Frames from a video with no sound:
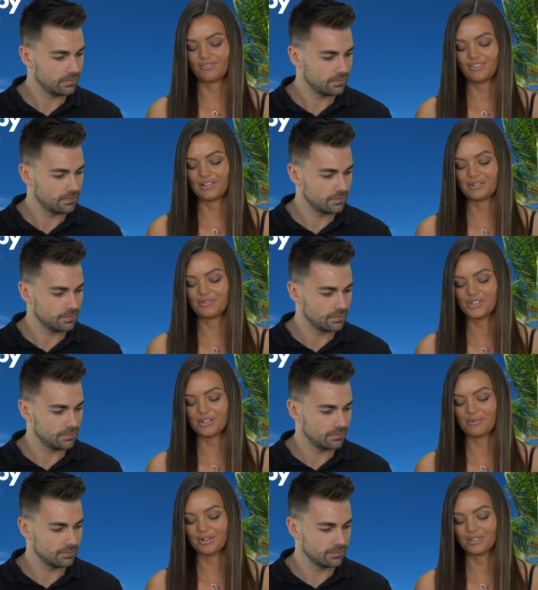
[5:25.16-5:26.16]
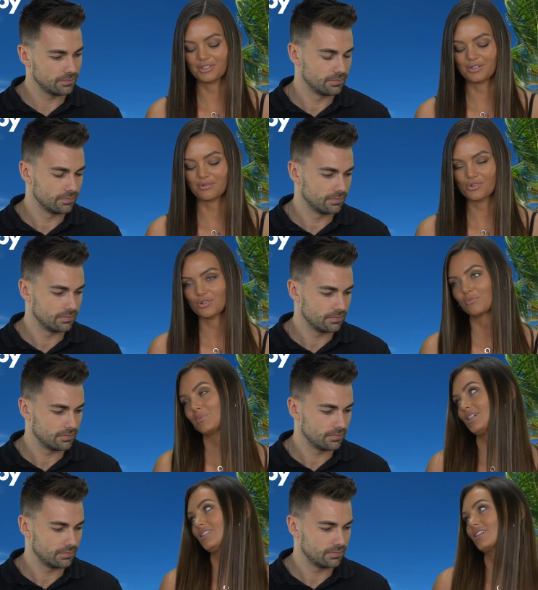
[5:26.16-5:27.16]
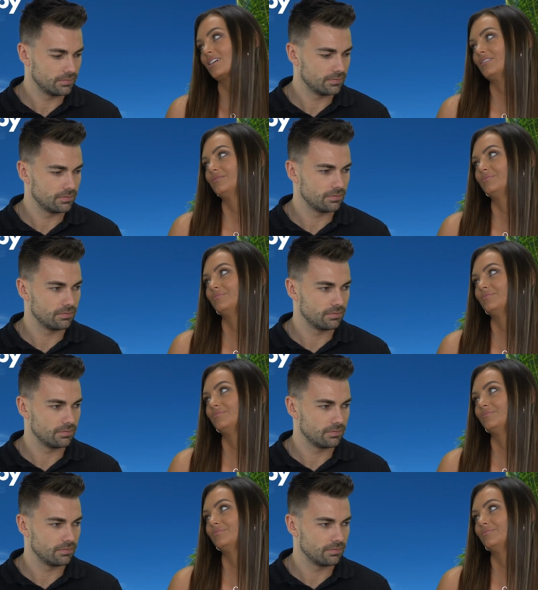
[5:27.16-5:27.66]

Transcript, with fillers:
Speaker 1: that followed you on social media.